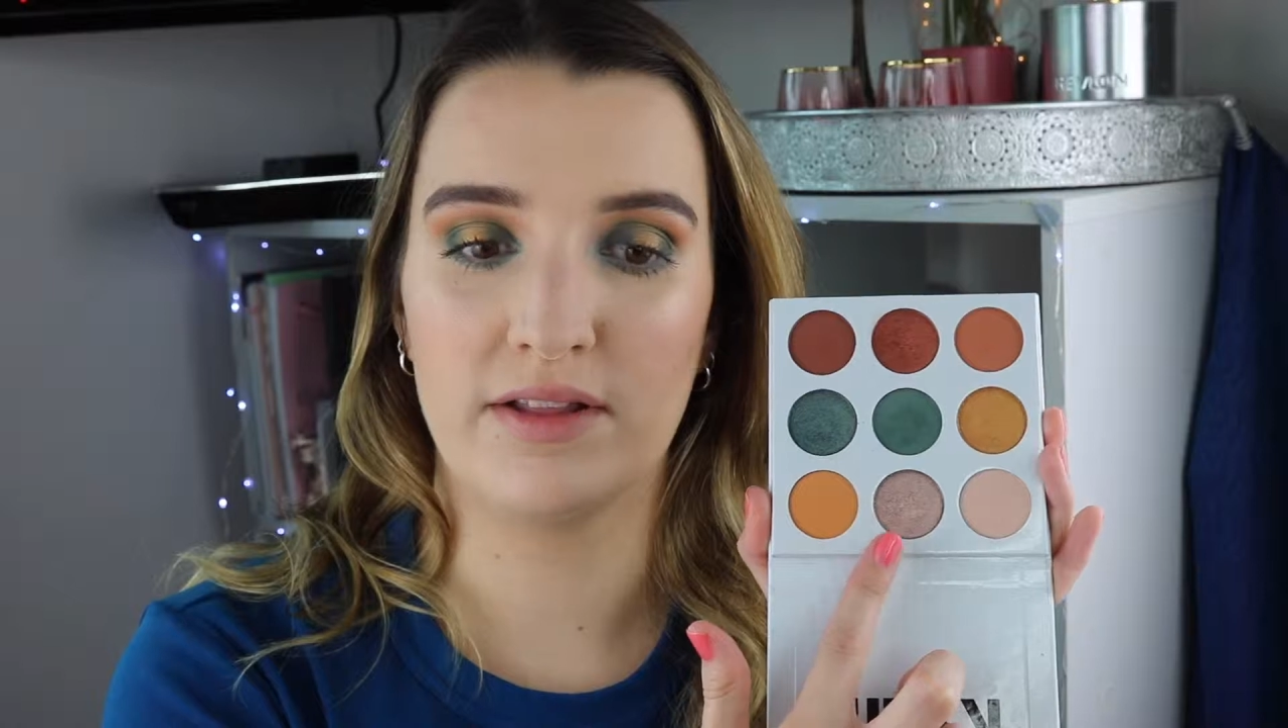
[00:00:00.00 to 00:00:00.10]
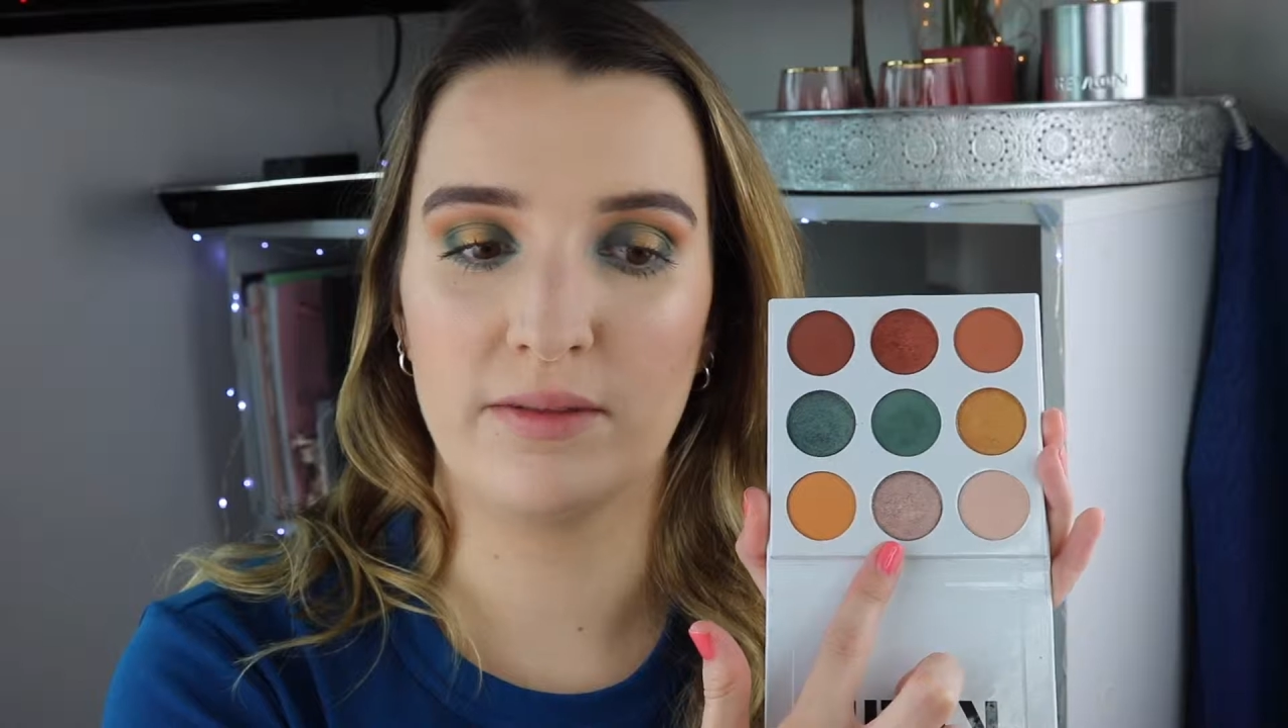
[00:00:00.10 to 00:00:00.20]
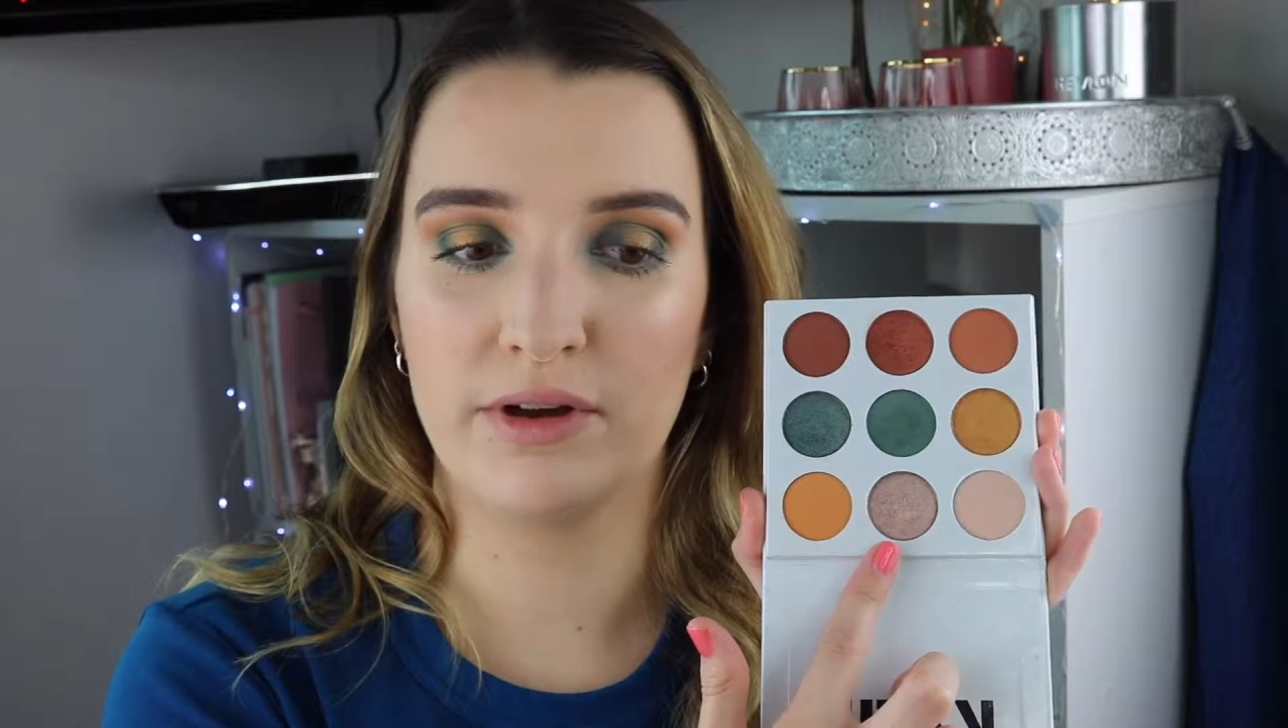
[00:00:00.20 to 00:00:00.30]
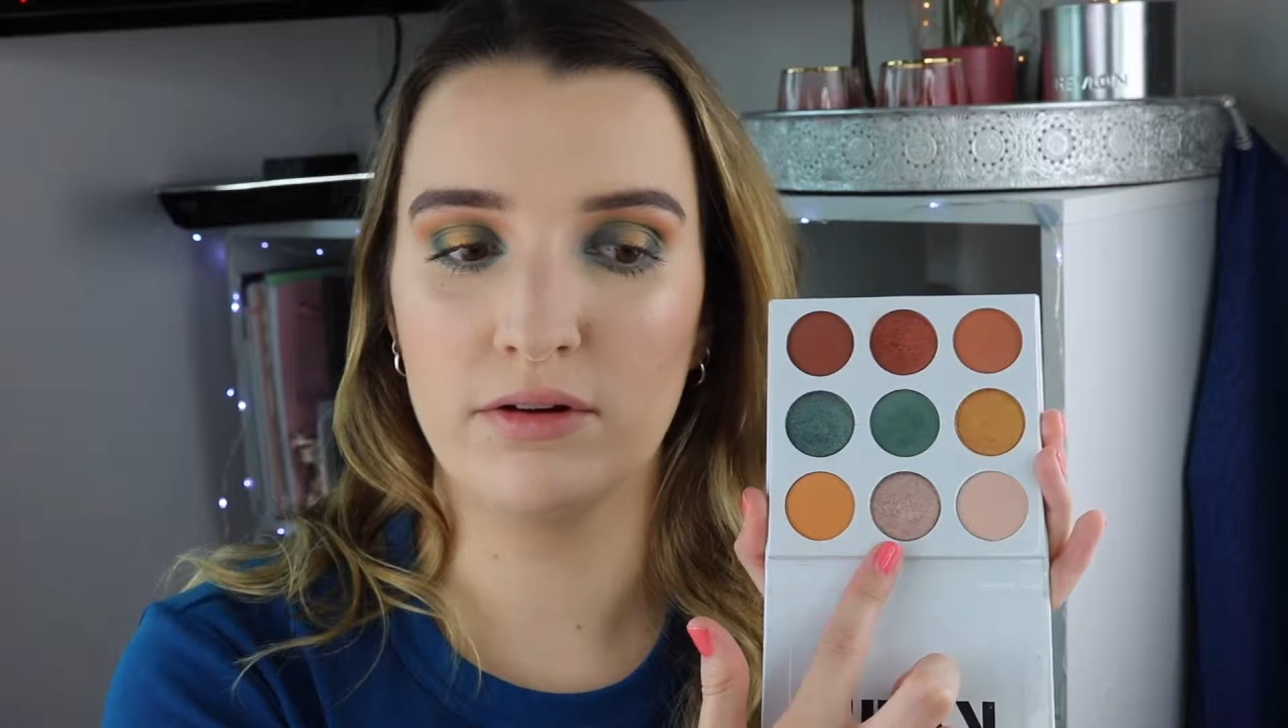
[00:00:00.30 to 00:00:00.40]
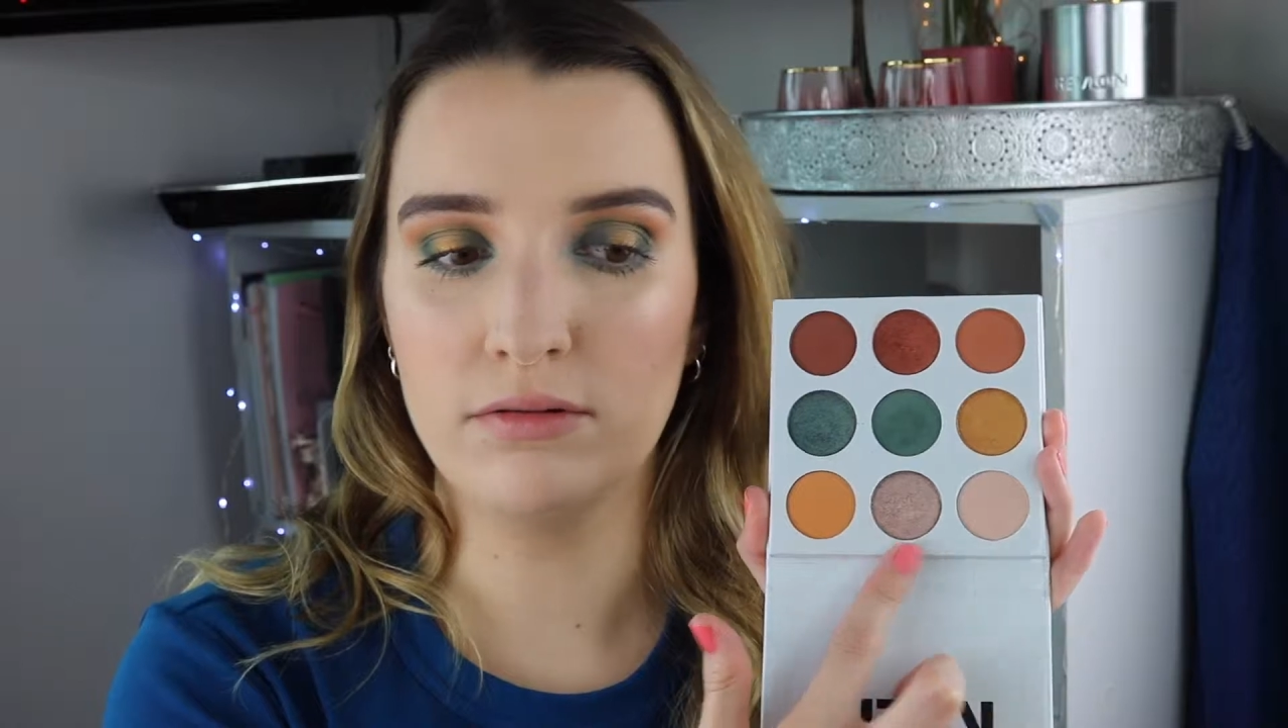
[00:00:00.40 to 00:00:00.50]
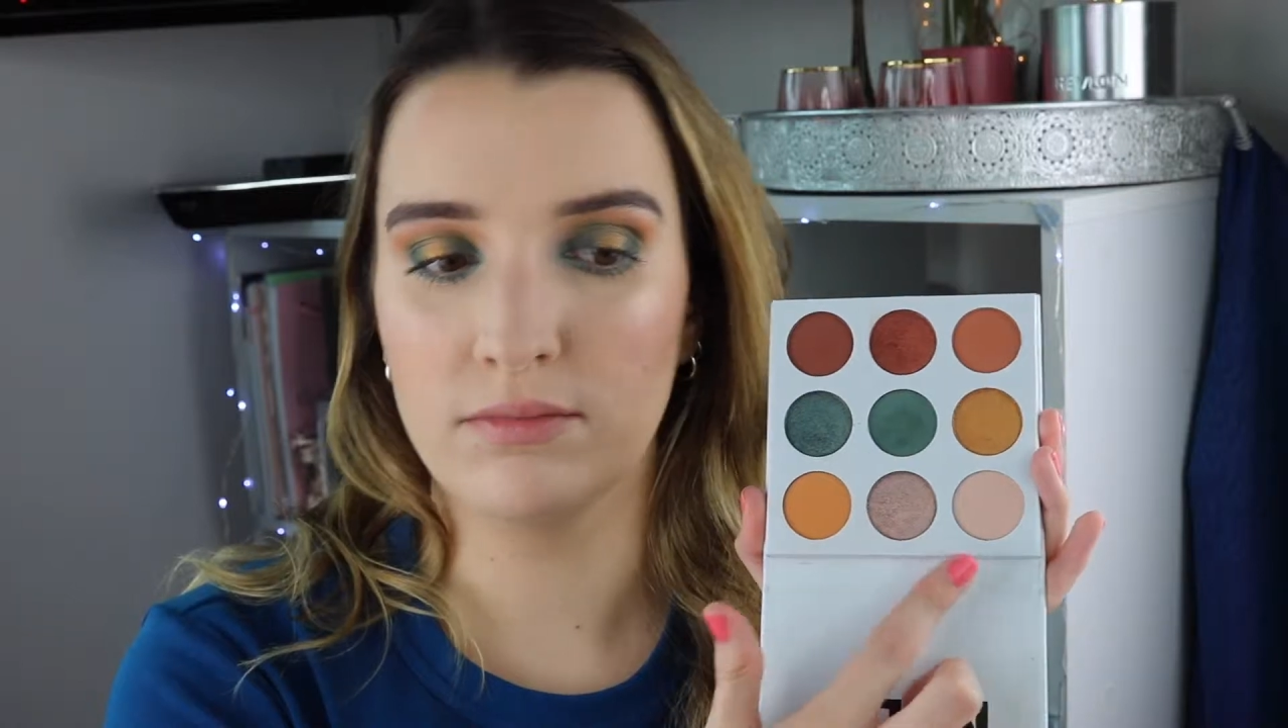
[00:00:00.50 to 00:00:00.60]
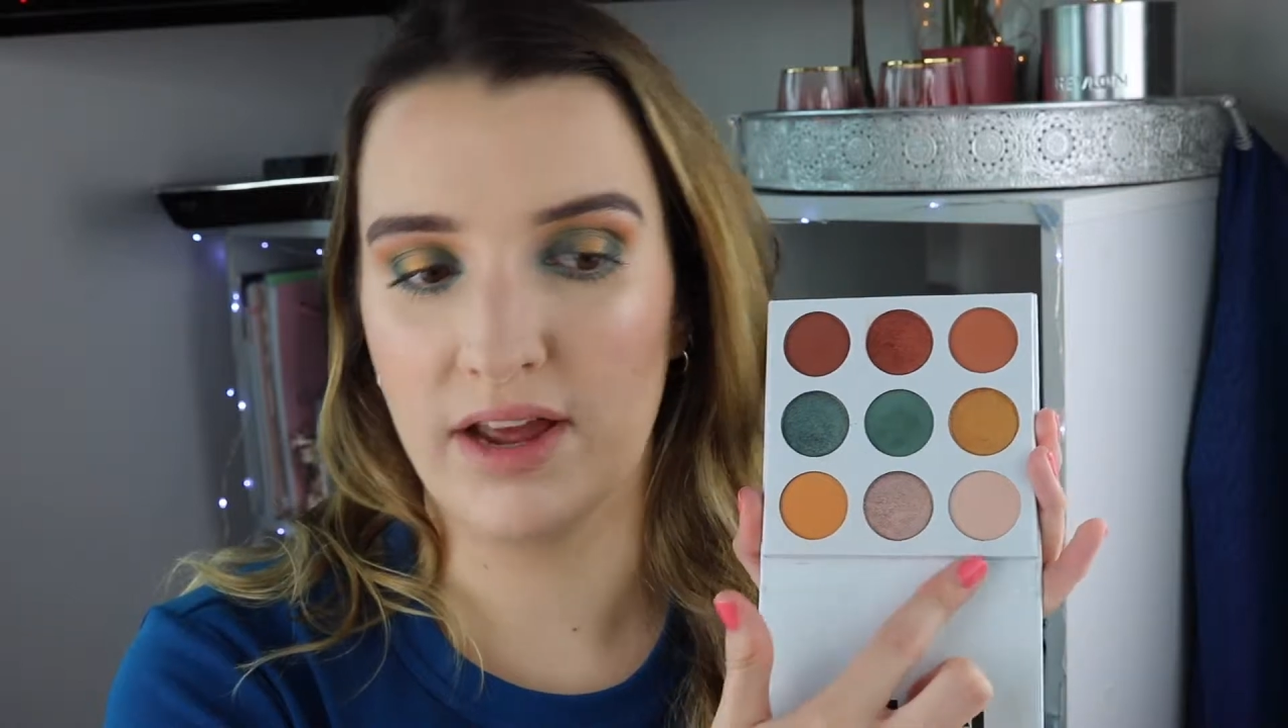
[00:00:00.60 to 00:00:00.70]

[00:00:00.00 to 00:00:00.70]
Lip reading: in the middle